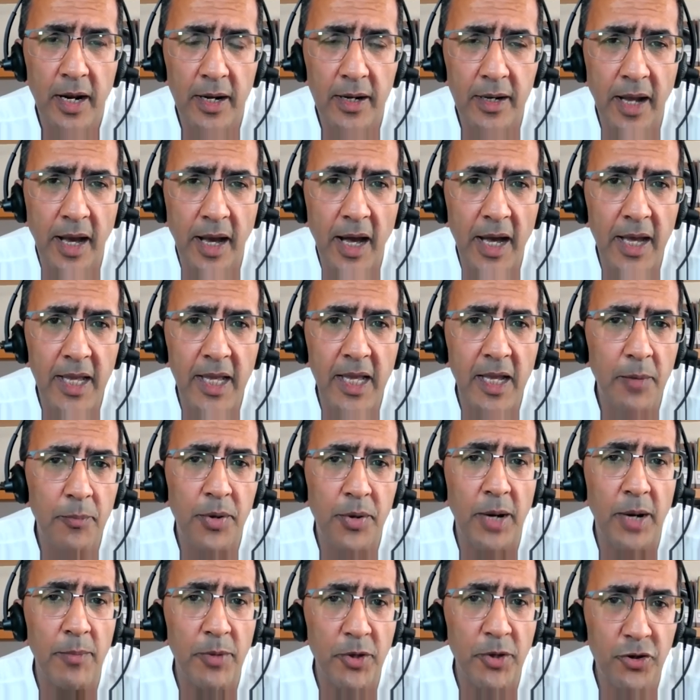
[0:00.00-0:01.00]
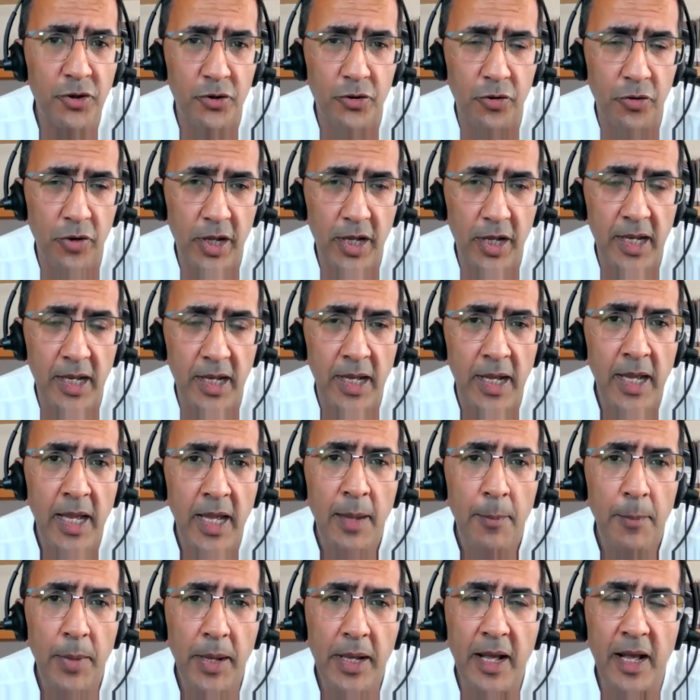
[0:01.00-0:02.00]
dying prematurely
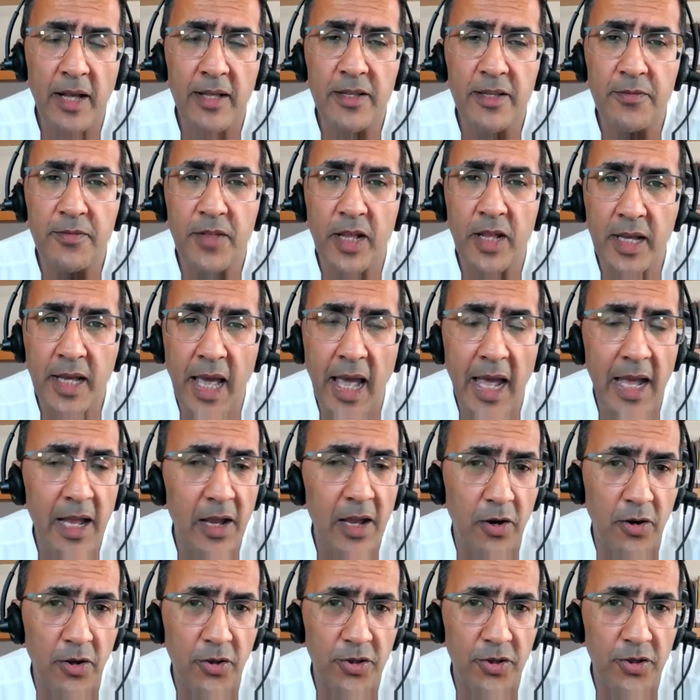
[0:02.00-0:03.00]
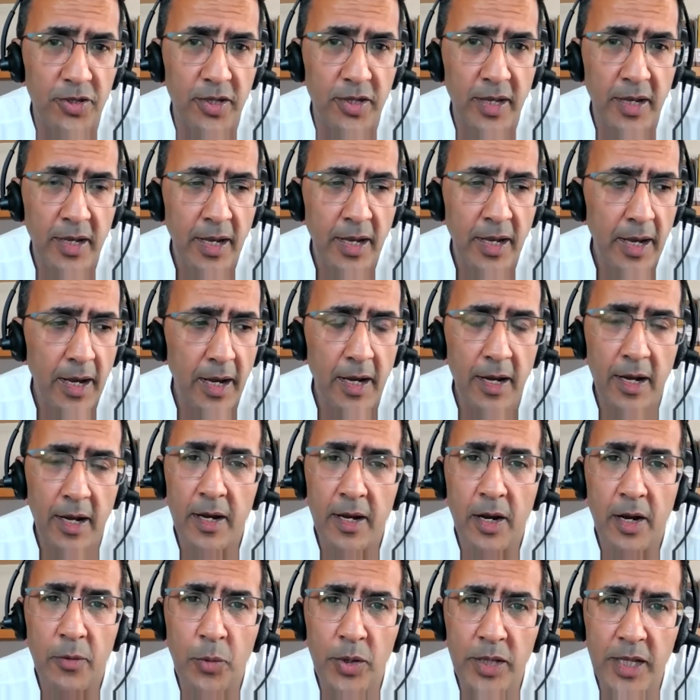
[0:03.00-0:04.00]
because of the chaos
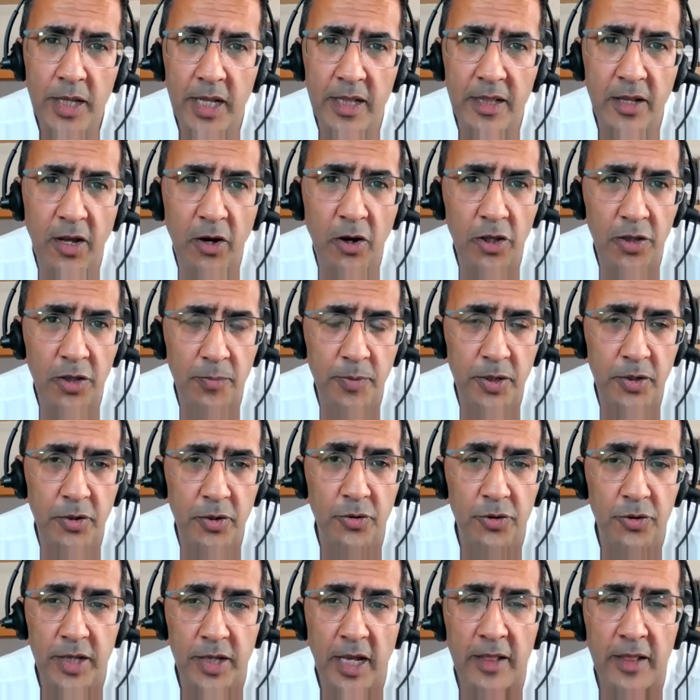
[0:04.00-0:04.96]
uh, within the hospitals.